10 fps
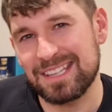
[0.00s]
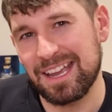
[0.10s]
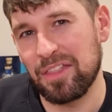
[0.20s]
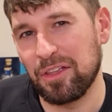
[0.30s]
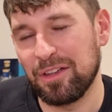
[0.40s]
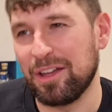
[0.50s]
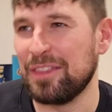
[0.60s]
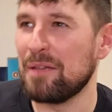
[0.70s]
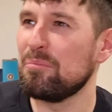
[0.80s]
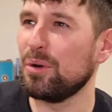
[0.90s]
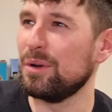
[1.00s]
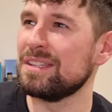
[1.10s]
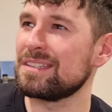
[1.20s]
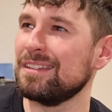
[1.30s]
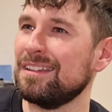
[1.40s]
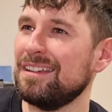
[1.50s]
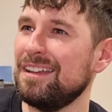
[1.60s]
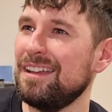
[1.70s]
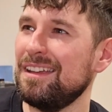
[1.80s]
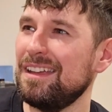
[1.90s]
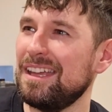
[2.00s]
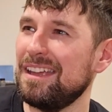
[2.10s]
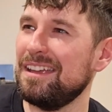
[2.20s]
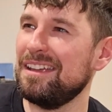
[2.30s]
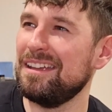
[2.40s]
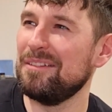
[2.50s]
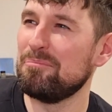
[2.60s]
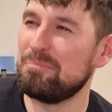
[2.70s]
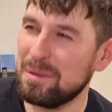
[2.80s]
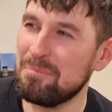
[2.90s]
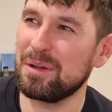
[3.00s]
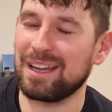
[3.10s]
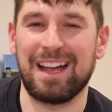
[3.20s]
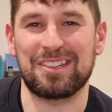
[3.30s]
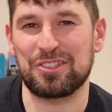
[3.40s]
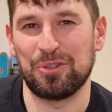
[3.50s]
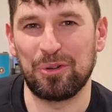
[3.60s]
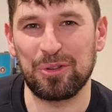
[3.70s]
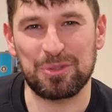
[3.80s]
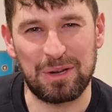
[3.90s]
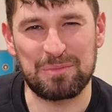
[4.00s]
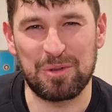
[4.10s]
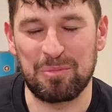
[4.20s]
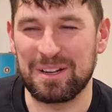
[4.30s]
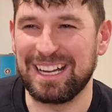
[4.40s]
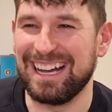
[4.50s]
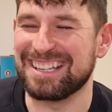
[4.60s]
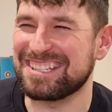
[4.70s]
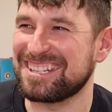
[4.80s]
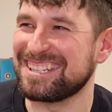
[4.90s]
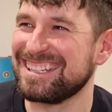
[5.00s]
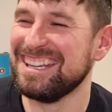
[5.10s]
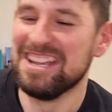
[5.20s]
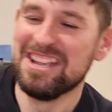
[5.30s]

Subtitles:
together, and then put into Bimber casks that are also ex-bourbon casks.